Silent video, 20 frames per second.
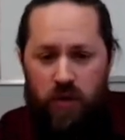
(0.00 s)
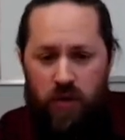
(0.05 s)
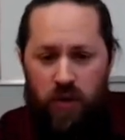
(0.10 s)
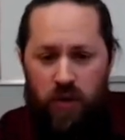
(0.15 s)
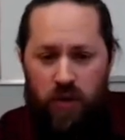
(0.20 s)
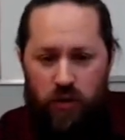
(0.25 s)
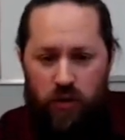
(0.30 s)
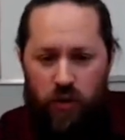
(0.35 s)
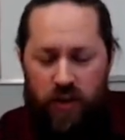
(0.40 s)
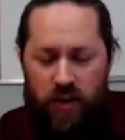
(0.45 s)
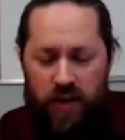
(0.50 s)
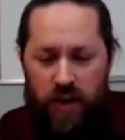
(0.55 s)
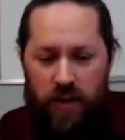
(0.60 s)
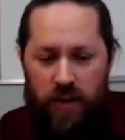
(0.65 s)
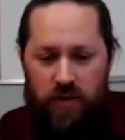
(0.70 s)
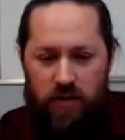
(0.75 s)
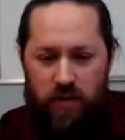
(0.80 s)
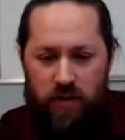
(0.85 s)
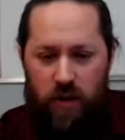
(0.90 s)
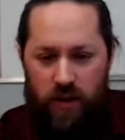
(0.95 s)
uh, looking
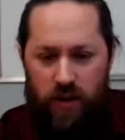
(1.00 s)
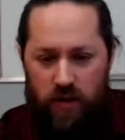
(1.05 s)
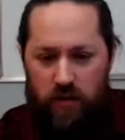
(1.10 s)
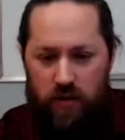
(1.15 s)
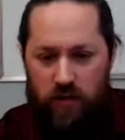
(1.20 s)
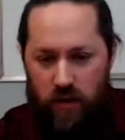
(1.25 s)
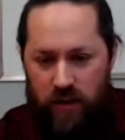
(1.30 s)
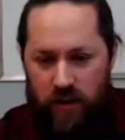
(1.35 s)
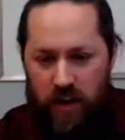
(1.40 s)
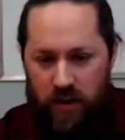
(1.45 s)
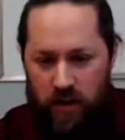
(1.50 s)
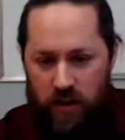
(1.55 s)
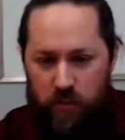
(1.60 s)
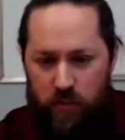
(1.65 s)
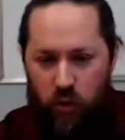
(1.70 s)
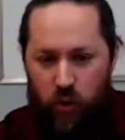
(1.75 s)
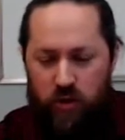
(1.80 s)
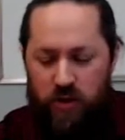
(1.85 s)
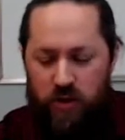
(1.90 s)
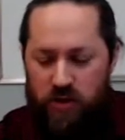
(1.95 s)
at again the
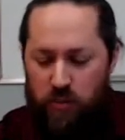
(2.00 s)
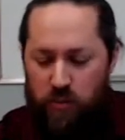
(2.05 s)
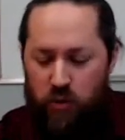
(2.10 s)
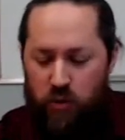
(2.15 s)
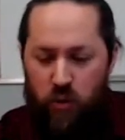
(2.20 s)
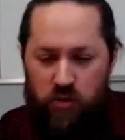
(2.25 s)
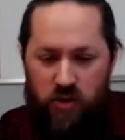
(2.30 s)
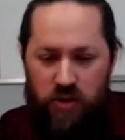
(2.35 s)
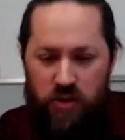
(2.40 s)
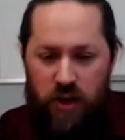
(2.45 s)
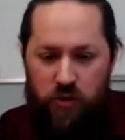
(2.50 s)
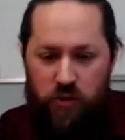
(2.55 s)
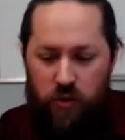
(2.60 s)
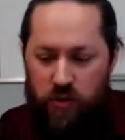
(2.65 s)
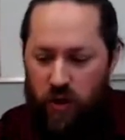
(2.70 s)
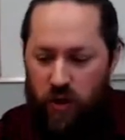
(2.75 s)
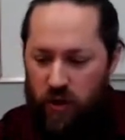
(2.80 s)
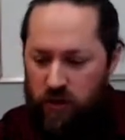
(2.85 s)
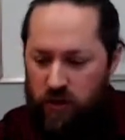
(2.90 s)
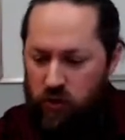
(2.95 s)
Puritans' approach to
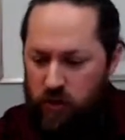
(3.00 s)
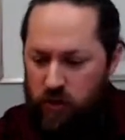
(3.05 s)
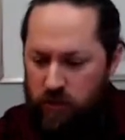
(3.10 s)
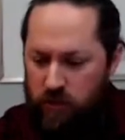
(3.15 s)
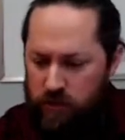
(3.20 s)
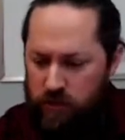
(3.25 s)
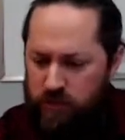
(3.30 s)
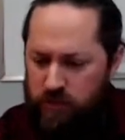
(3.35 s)
natural theology.